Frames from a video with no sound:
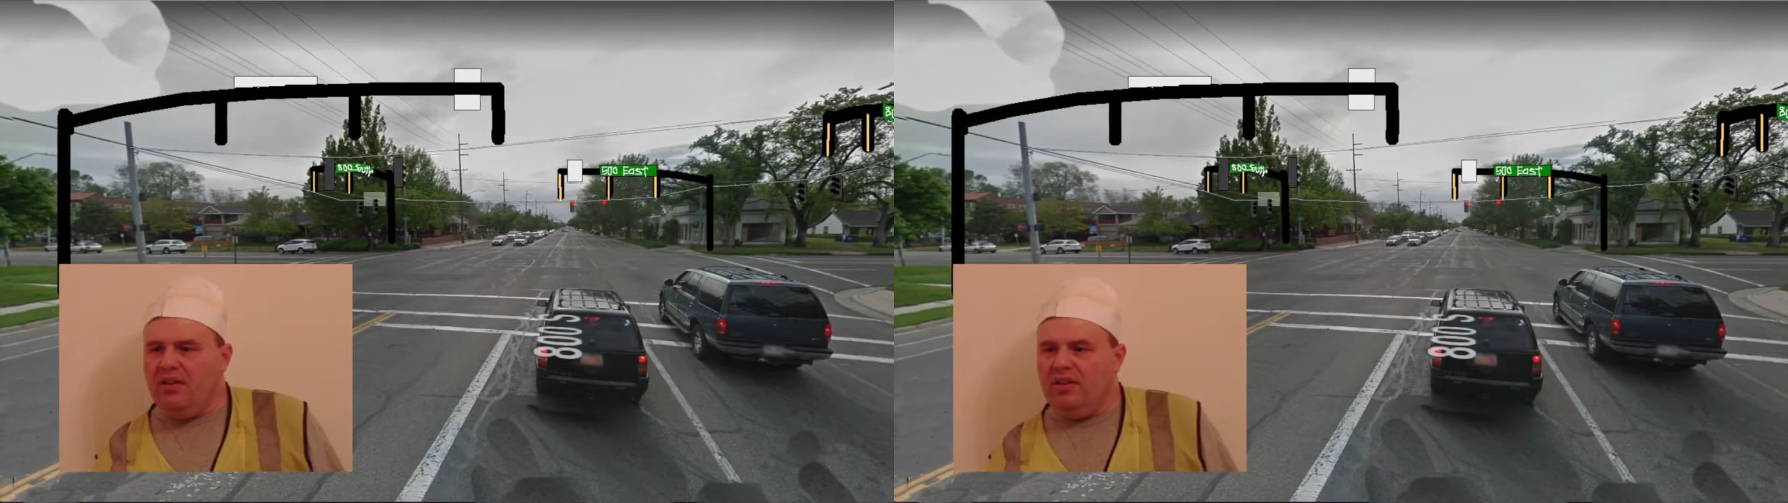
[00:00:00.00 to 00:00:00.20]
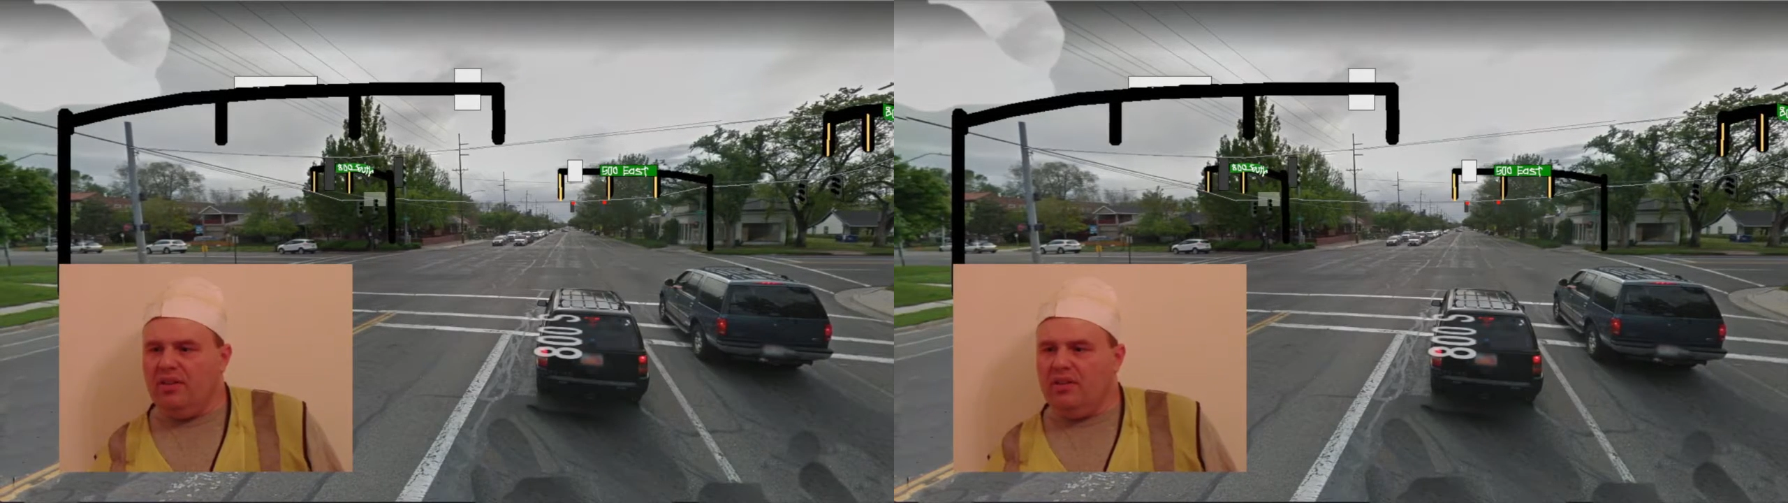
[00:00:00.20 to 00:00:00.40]

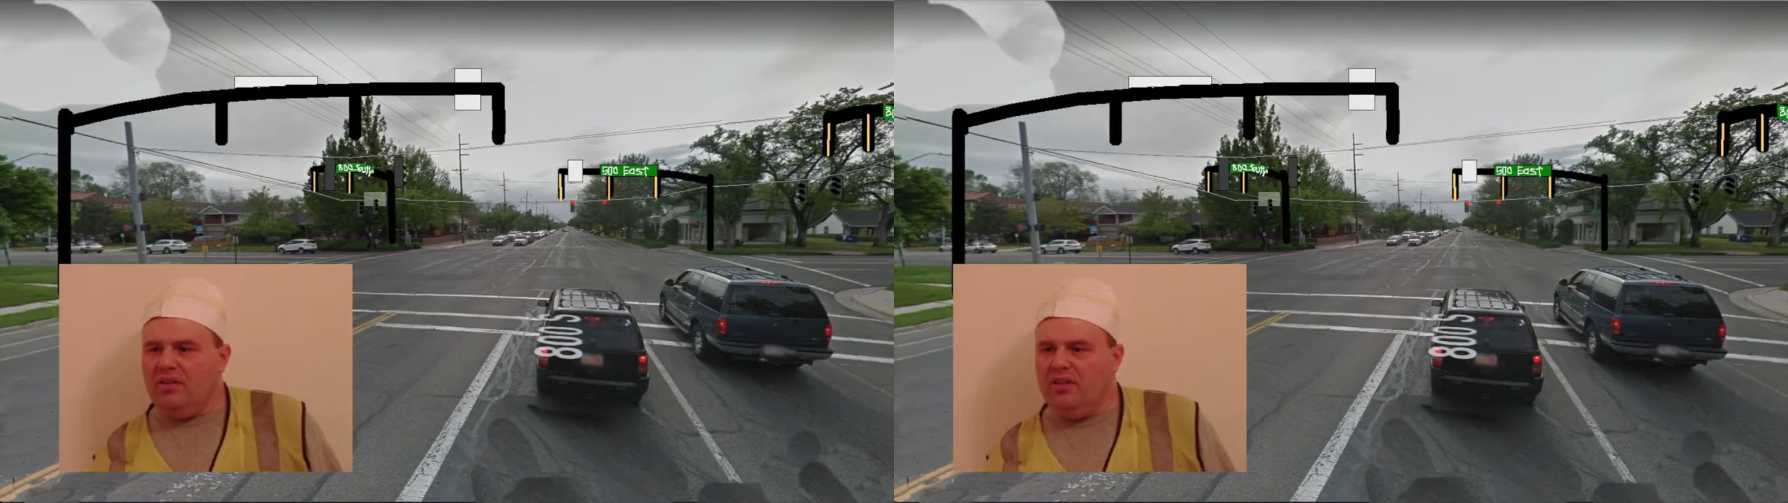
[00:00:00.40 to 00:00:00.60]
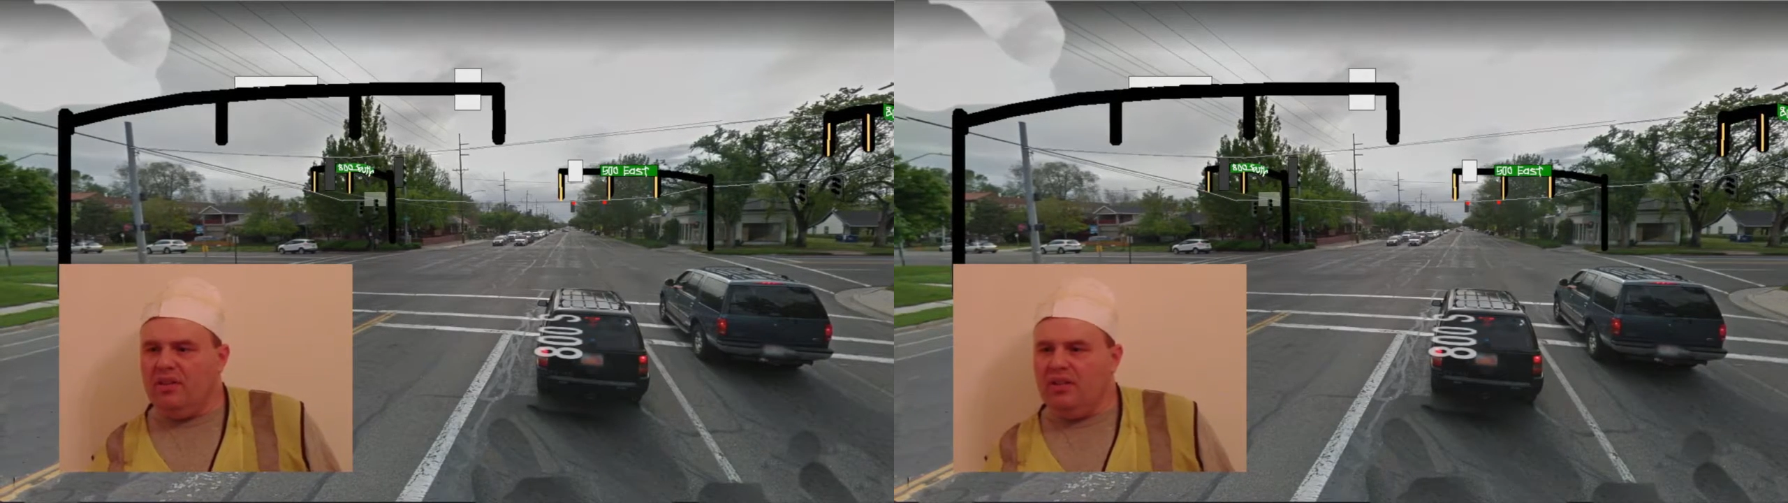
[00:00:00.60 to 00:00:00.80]
on the
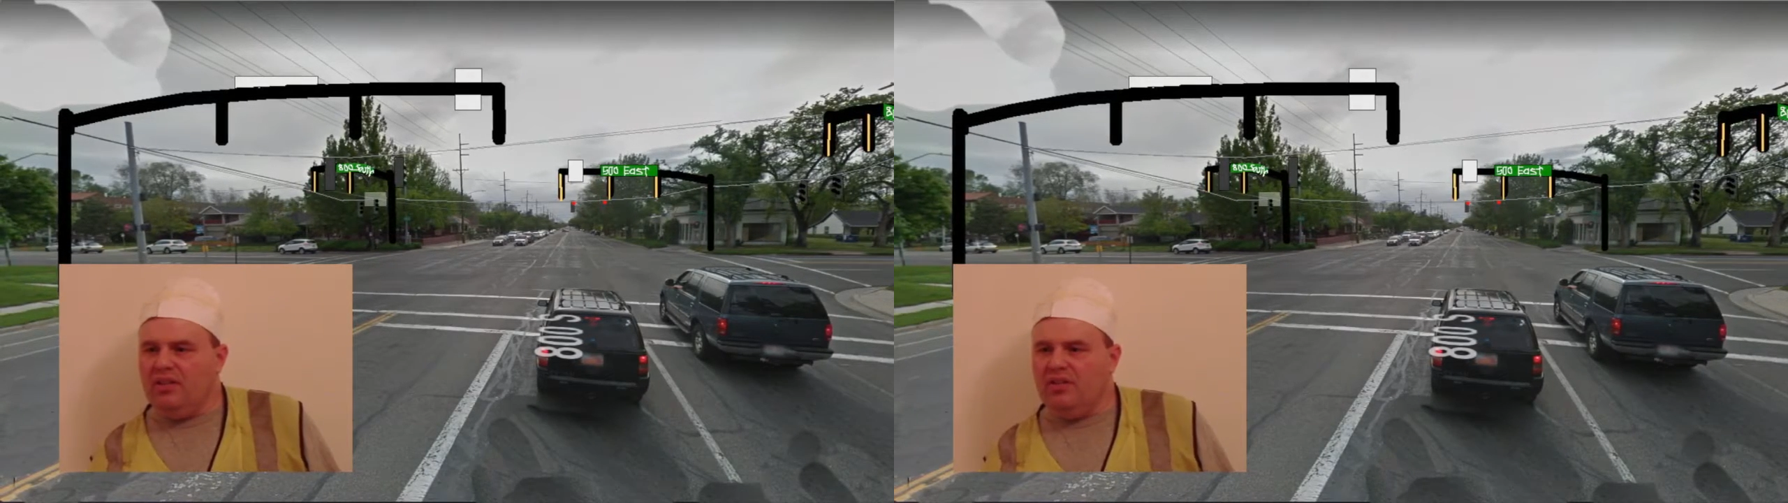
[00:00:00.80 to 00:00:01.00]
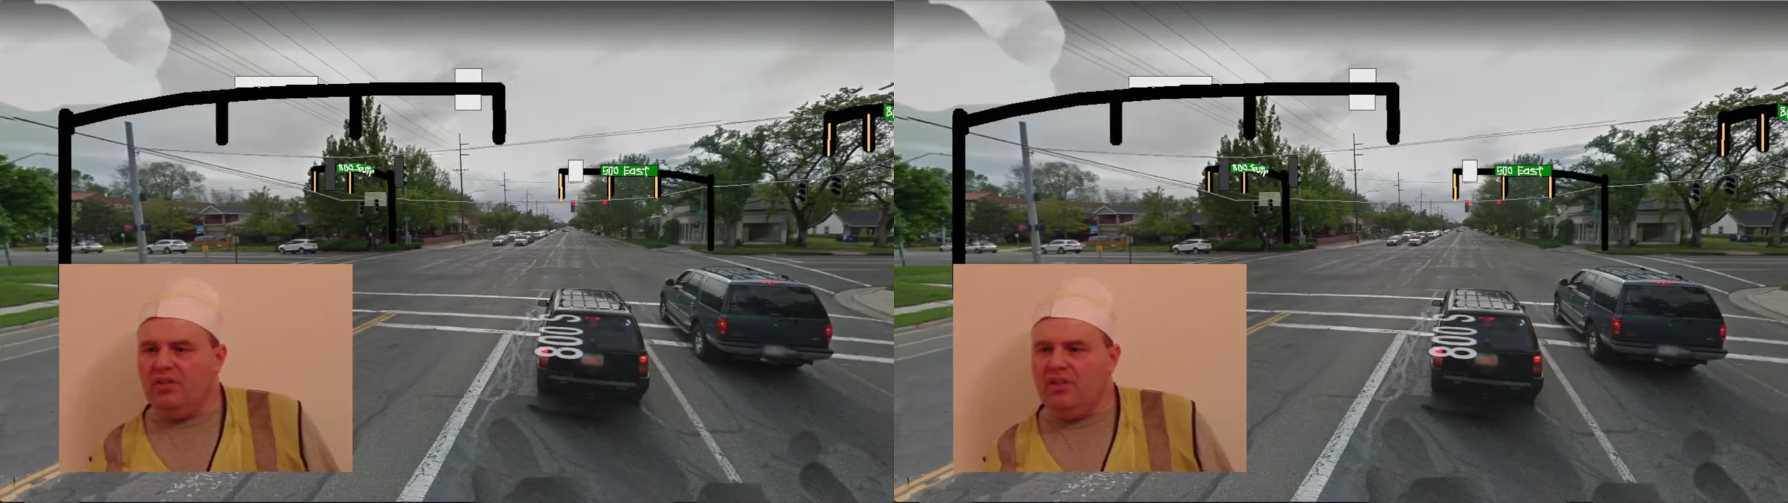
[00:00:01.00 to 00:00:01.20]
current
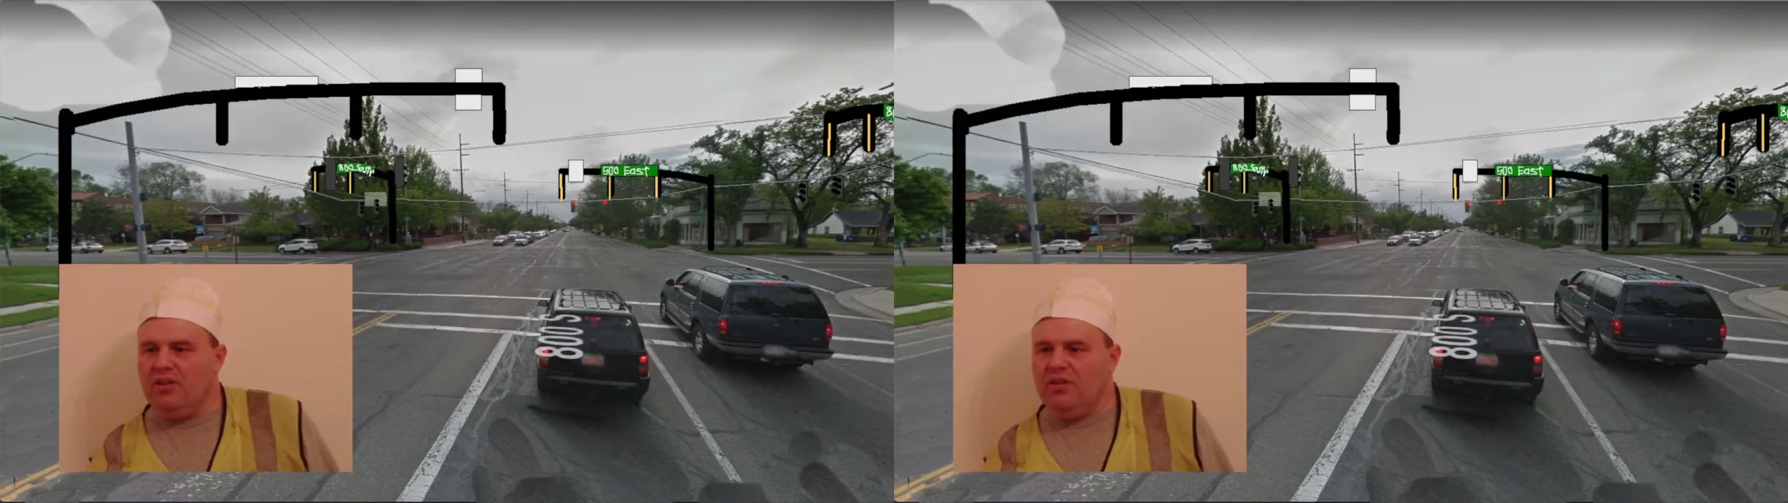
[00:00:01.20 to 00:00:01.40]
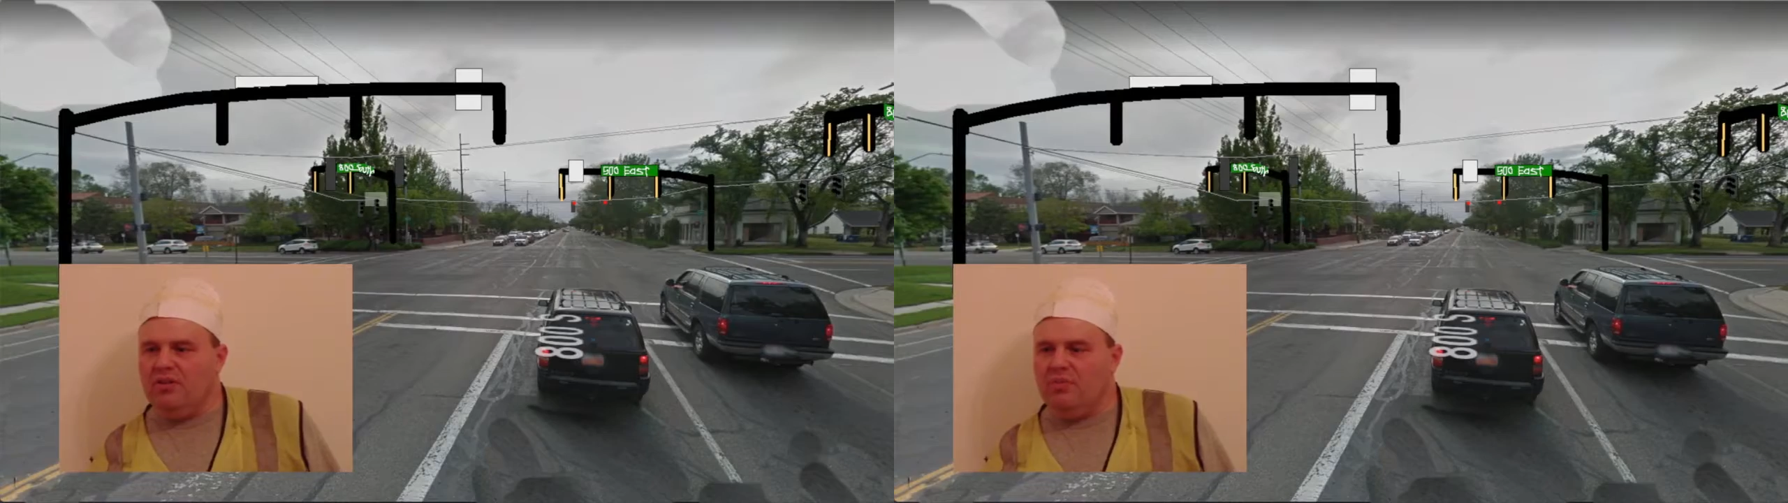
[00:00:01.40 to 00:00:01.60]

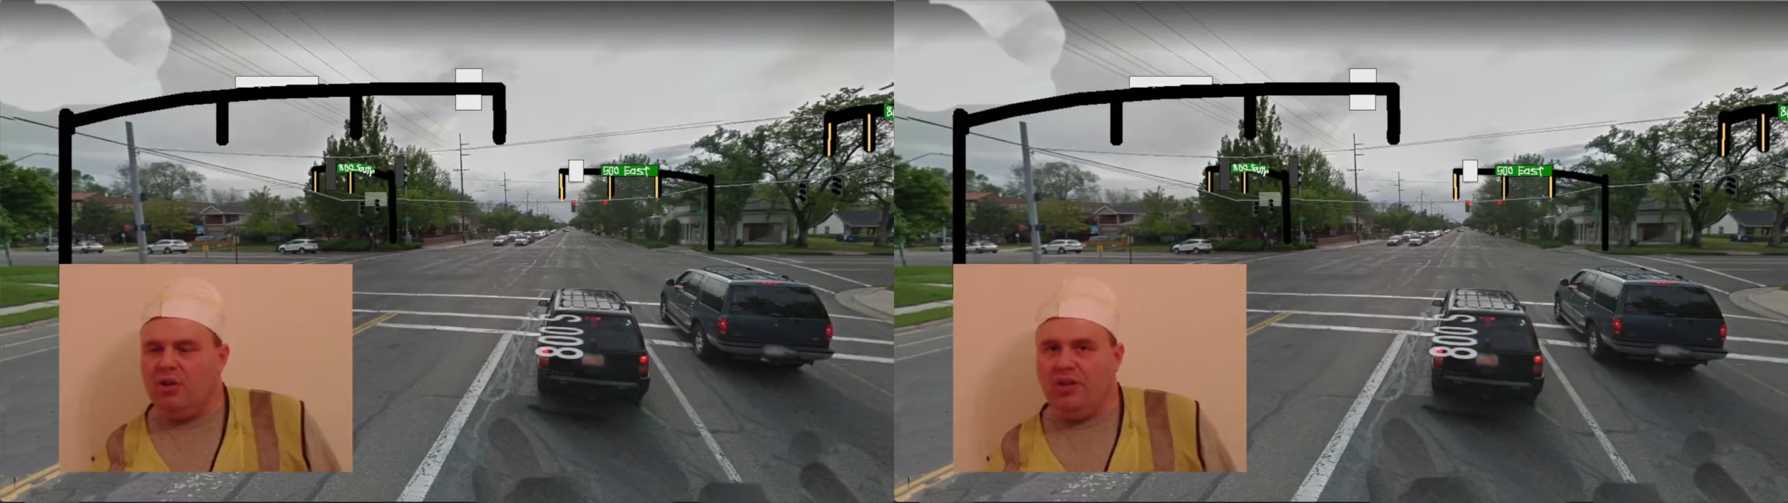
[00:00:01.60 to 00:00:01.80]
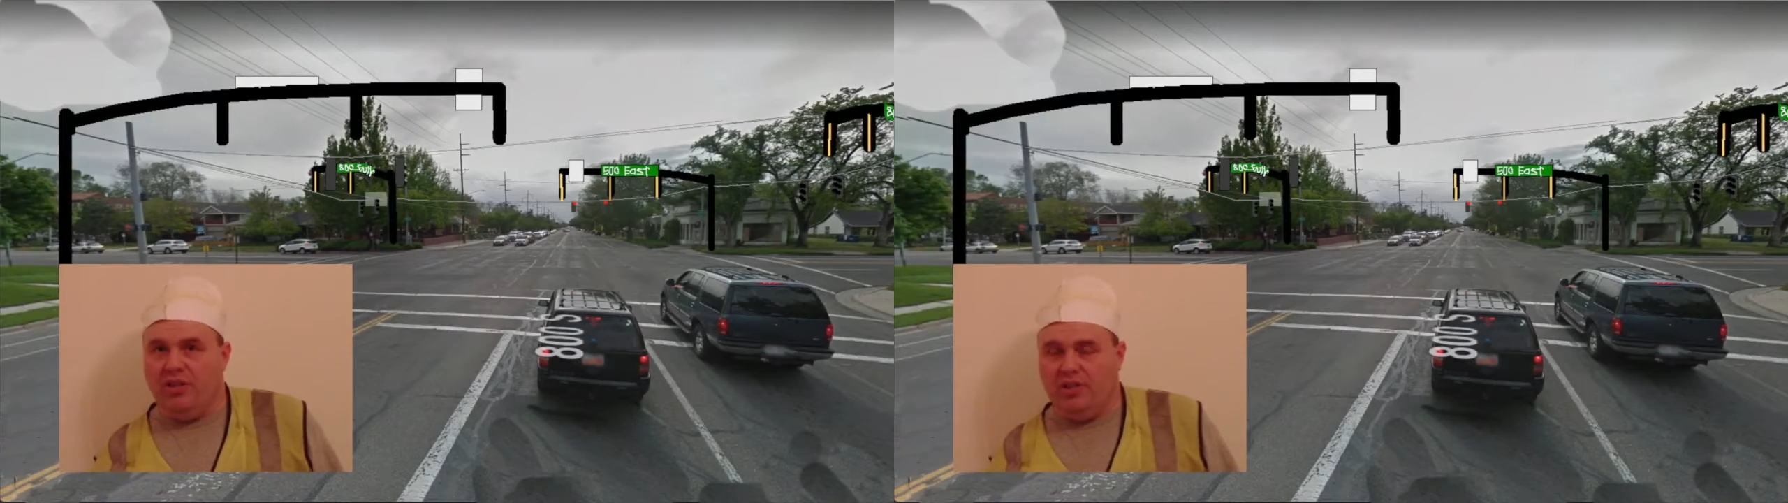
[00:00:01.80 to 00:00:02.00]
construction
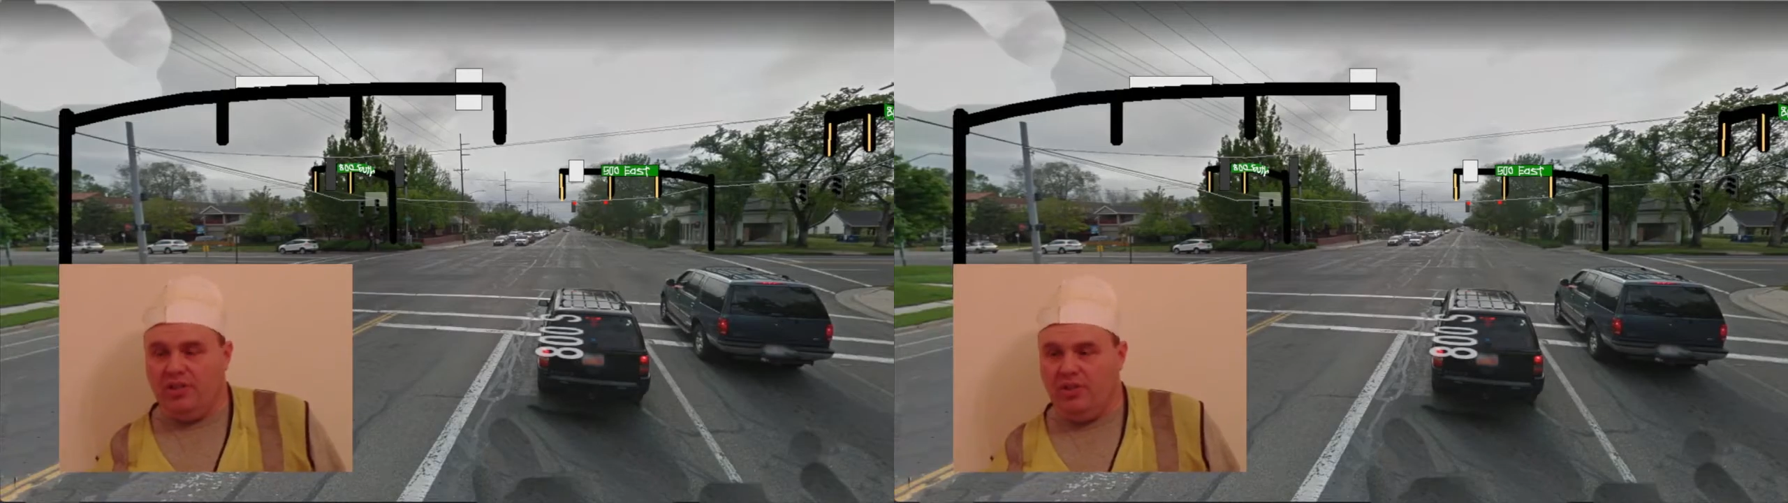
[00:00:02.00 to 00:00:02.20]
projects